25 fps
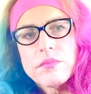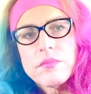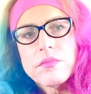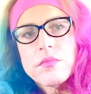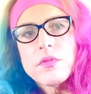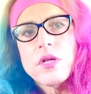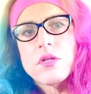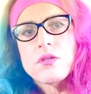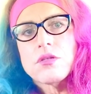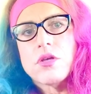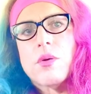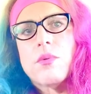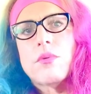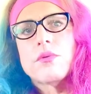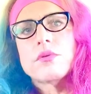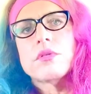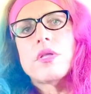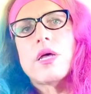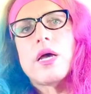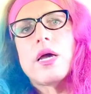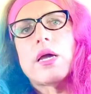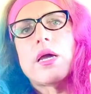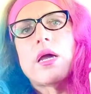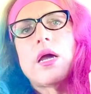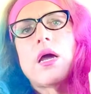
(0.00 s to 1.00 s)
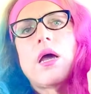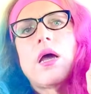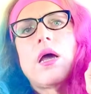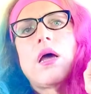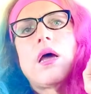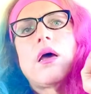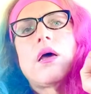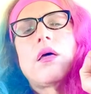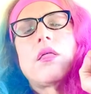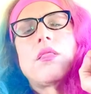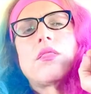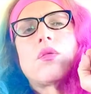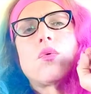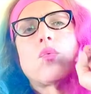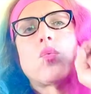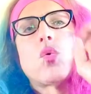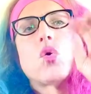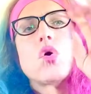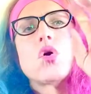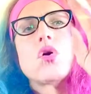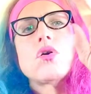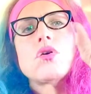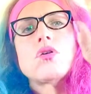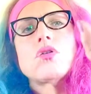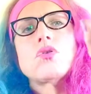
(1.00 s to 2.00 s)
It's almost like the
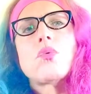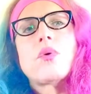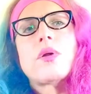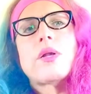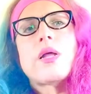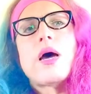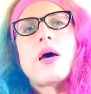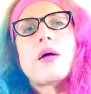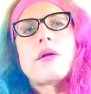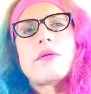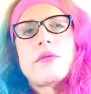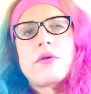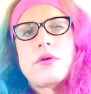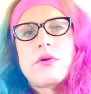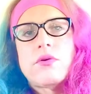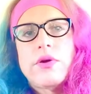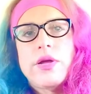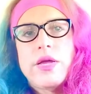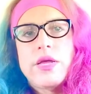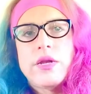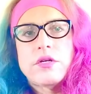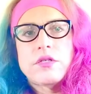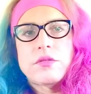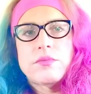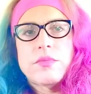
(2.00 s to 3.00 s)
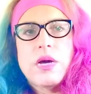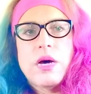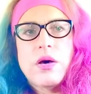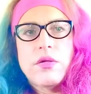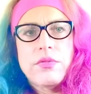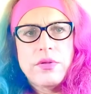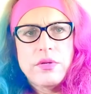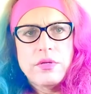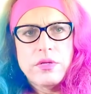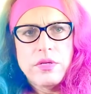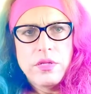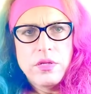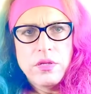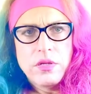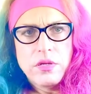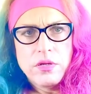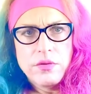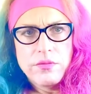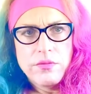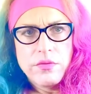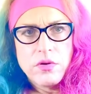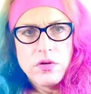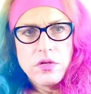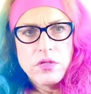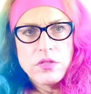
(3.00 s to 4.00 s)
words went out of the Creator's mouth into the
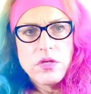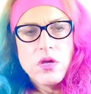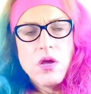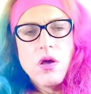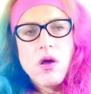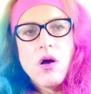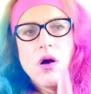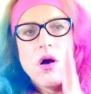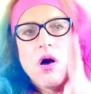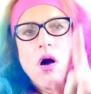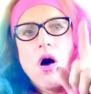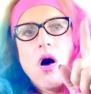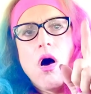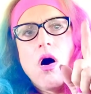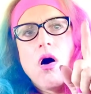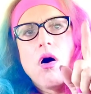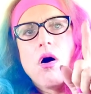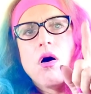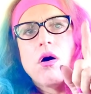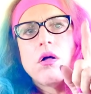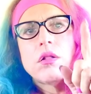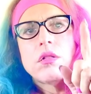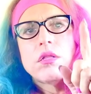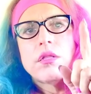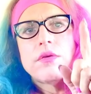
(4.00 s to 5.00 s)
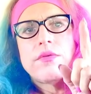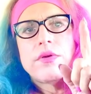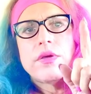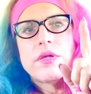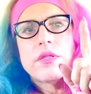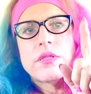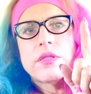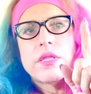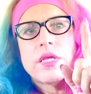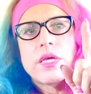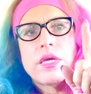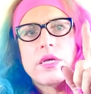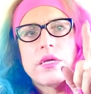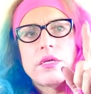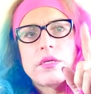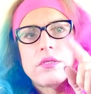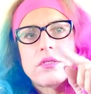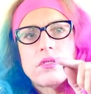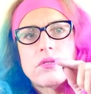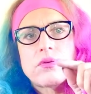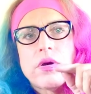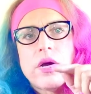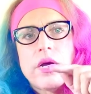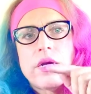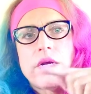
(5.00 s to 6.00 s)
universe. All living things
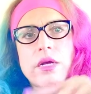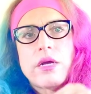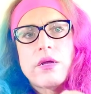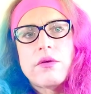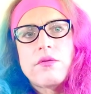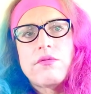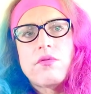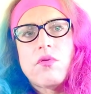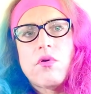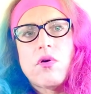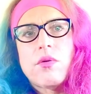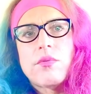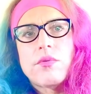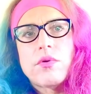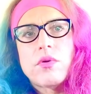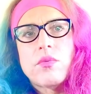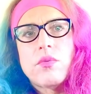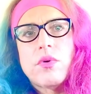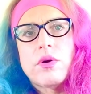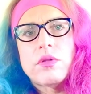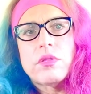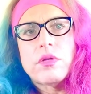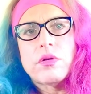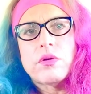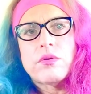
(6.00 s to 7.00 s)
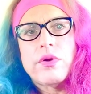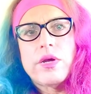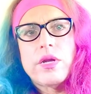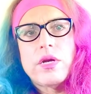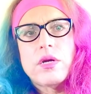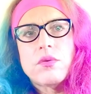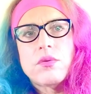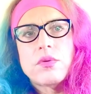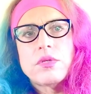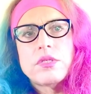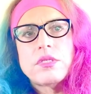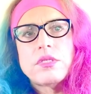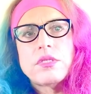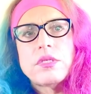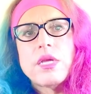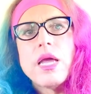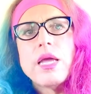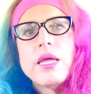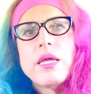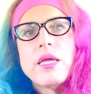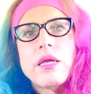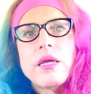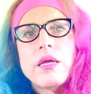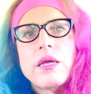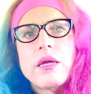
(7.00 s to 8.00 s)
try to conform to what the Creator was
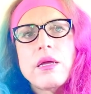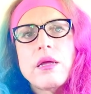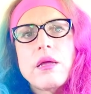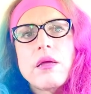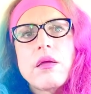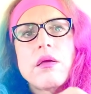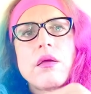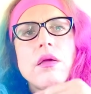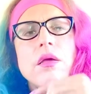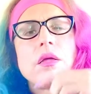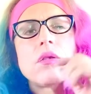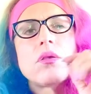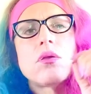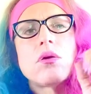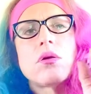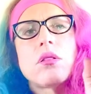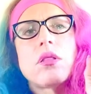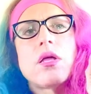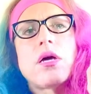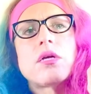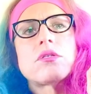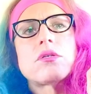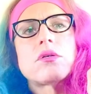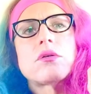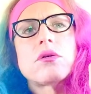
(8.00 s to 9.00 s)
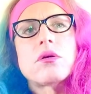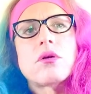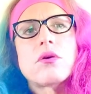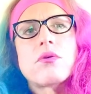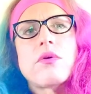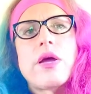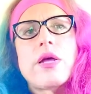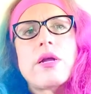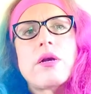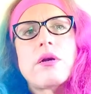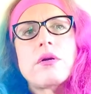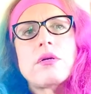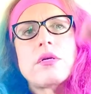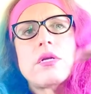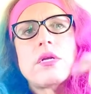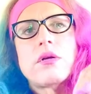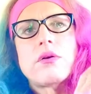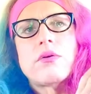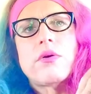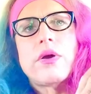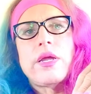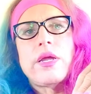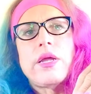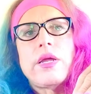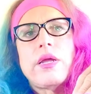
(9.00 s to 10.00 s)
saying to a lesser and greater
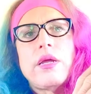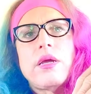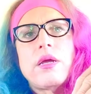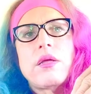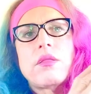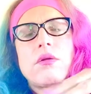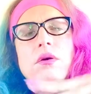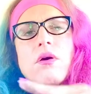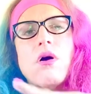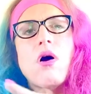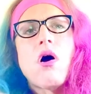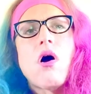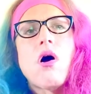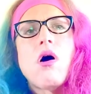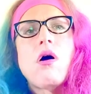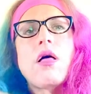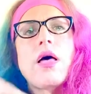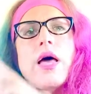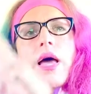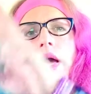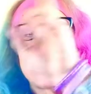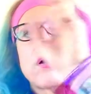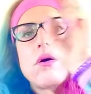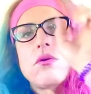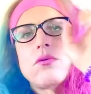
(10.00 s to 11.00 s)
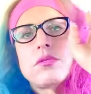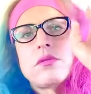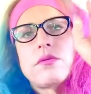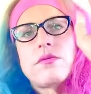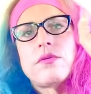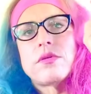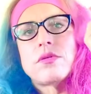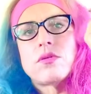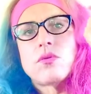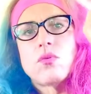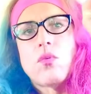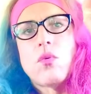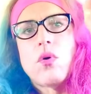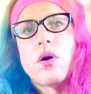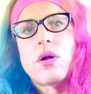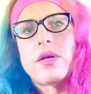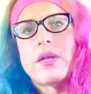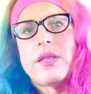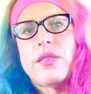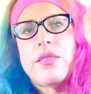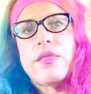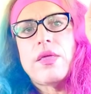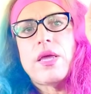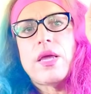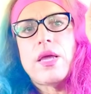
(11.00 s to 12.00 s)
degree. They're all echoes of this one
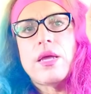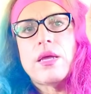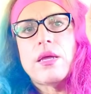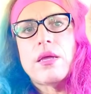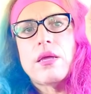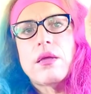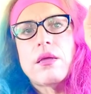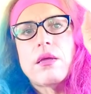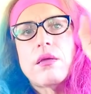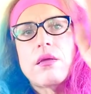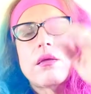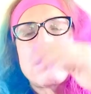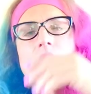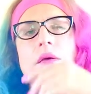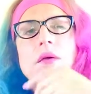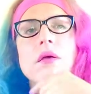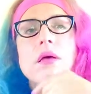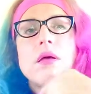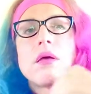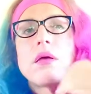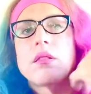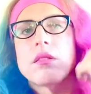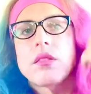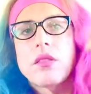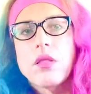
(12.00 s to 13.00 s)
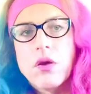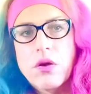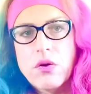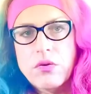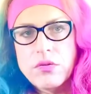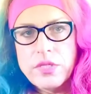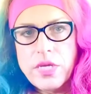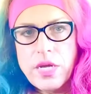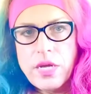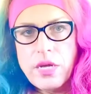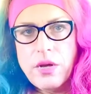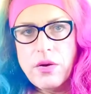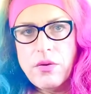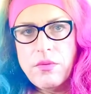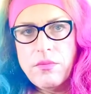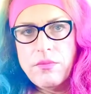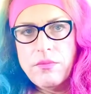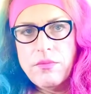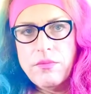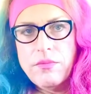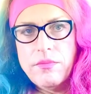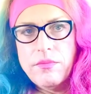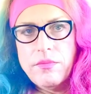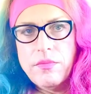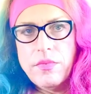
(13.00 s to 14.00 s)
thing, logos echo.
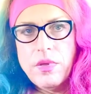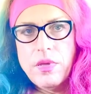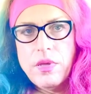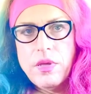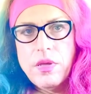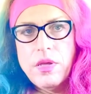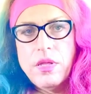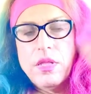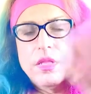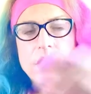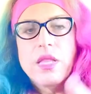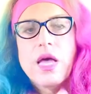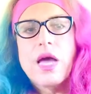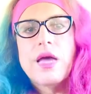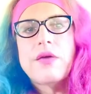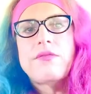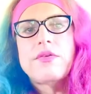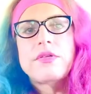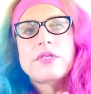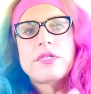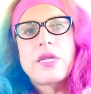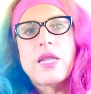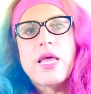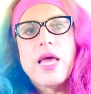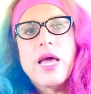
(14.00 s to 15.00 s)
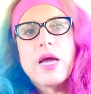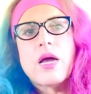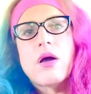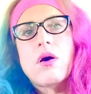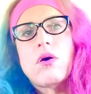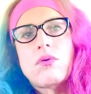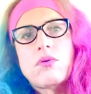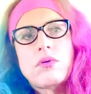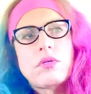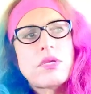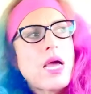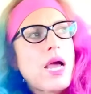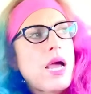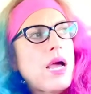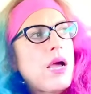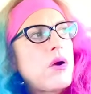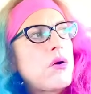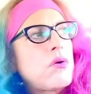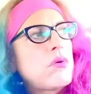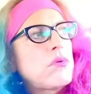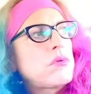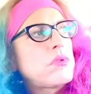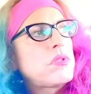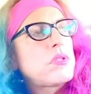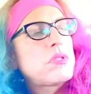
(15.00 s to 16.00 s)
Life is an echo
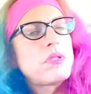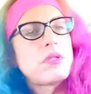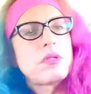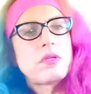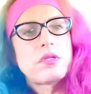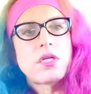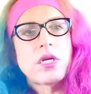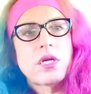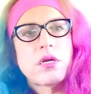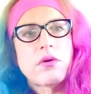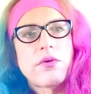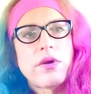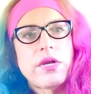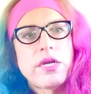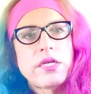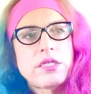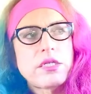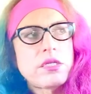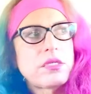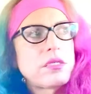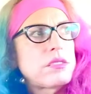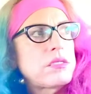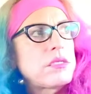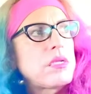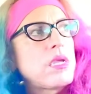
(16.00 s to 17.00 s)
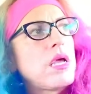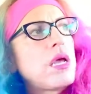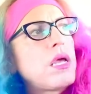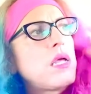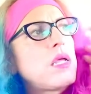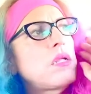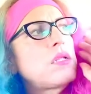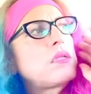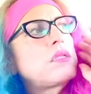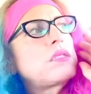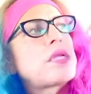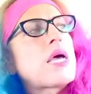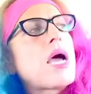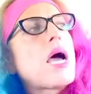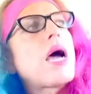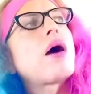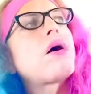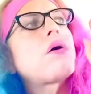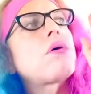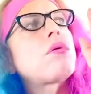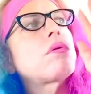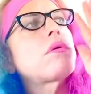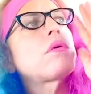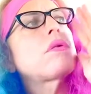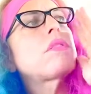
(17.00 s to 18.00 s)
down the generations,
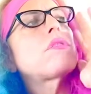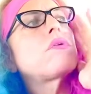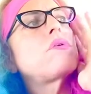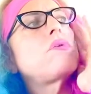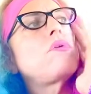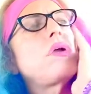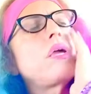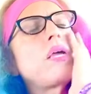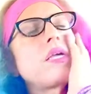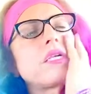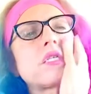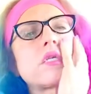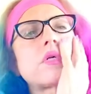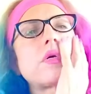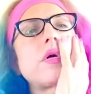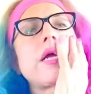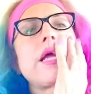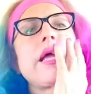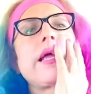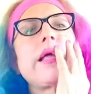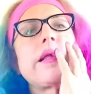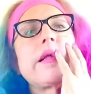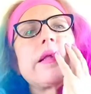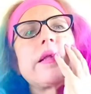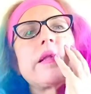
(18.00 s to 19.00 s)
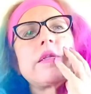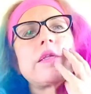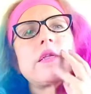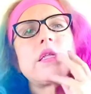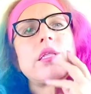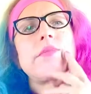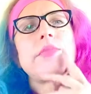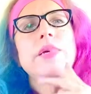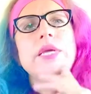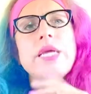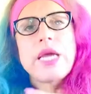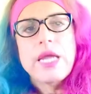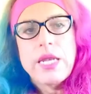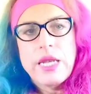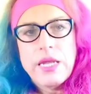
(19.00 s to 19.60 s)
down through history to the beginning.